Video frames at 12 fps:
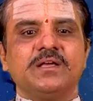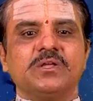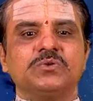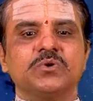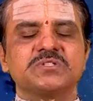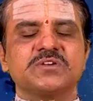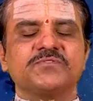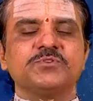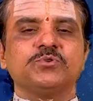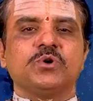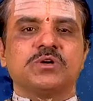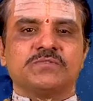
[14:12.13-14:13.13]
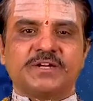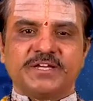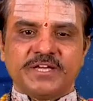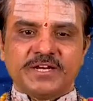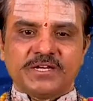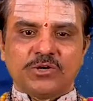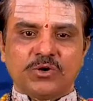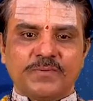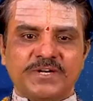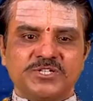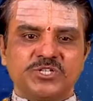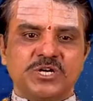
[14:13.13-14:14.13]
Those of you who are working in
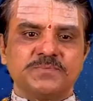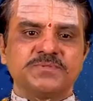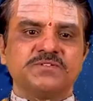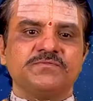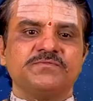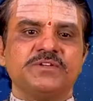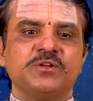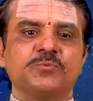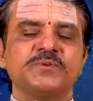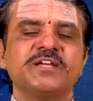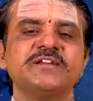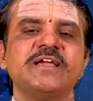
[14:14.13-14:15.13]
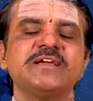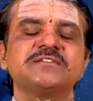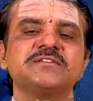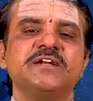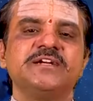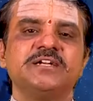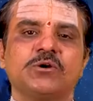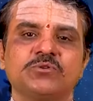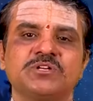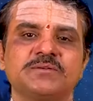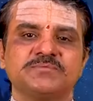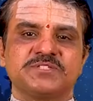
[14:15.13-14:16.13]
government jobs will obtain excellent
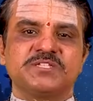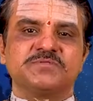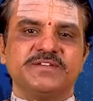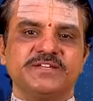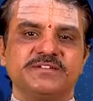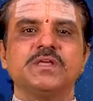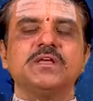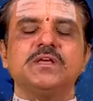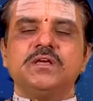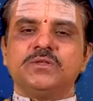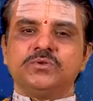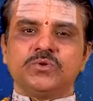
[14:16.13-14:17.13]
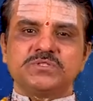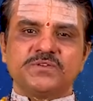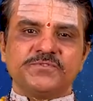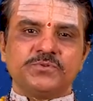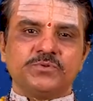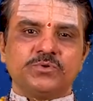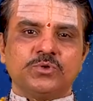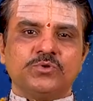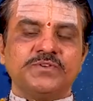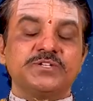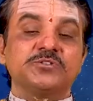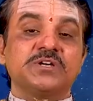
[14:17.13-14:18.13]
outcomes this week. Those of you who
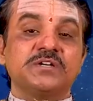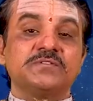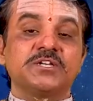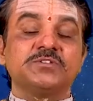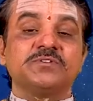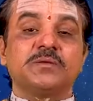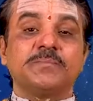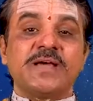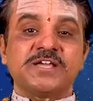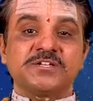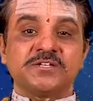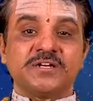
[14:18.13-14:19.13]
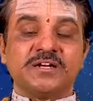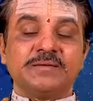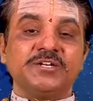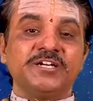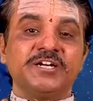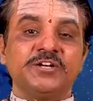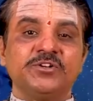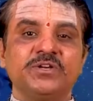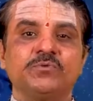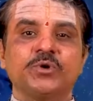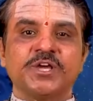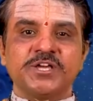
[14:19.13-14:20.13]
wish to convert your passion and ability into a
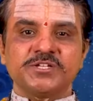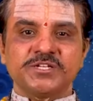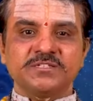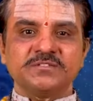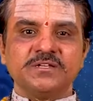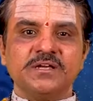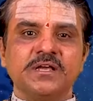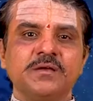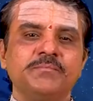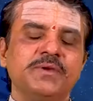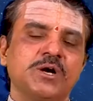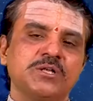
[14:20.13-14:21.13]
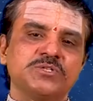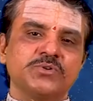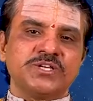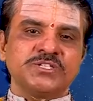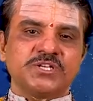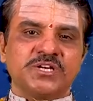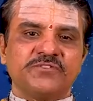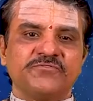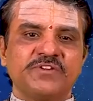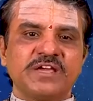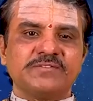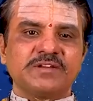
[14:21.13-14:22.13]
vocation may also enjoy
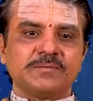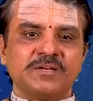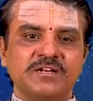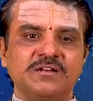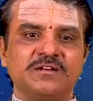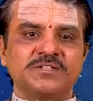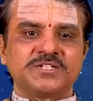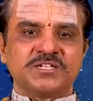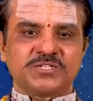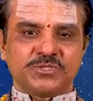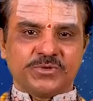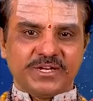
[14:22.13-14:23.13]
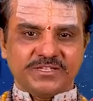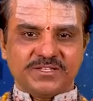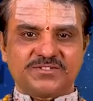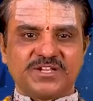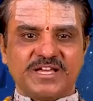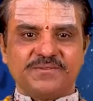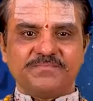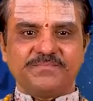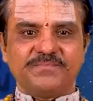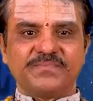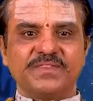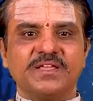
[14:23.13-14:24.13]
favorable results during this time.
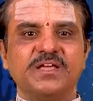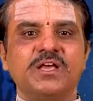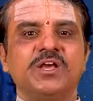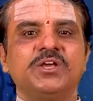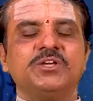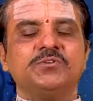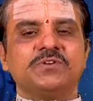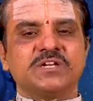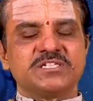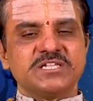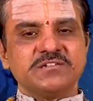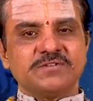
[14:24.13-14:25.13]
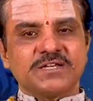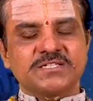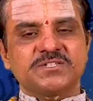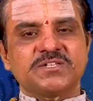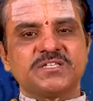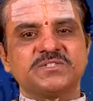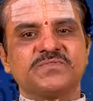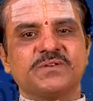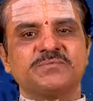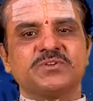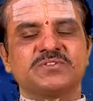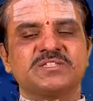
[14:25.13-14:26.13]
You will receive assistance from
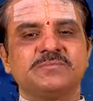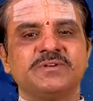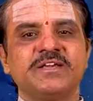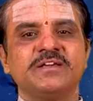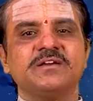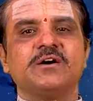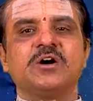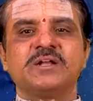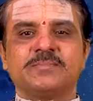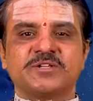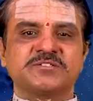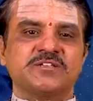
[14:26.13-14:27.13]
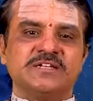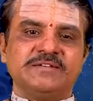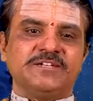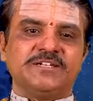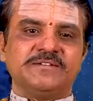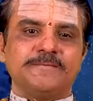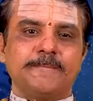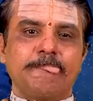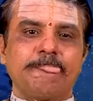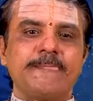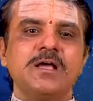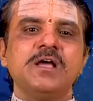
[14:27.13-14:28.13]
your sibling on a personal level.
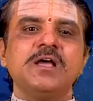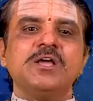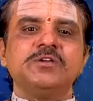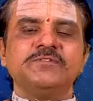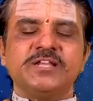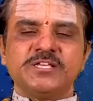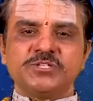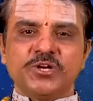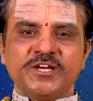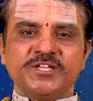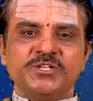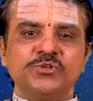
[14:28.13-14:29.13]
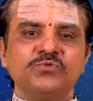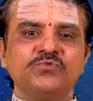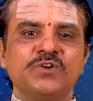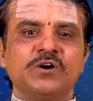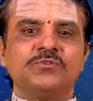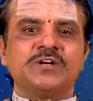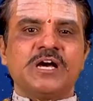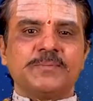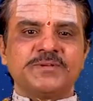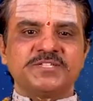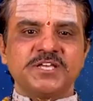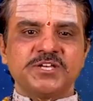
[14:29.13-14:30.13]
You will enjoy newfound
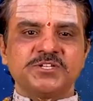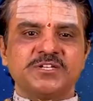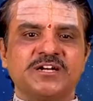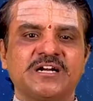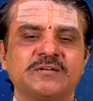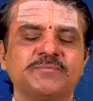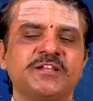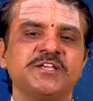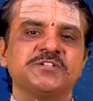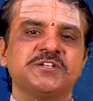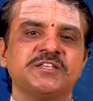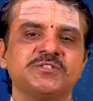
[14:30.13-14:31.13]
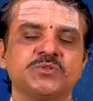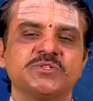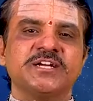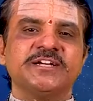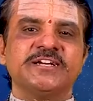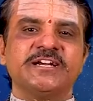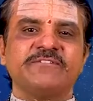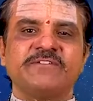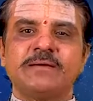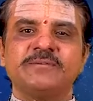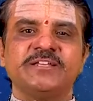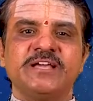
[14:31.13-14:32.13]
appreciation and admiration in society and
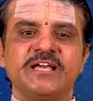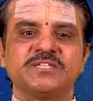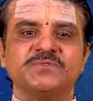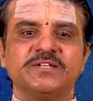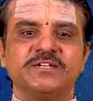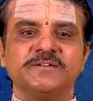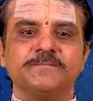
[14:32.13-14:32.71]
family as well.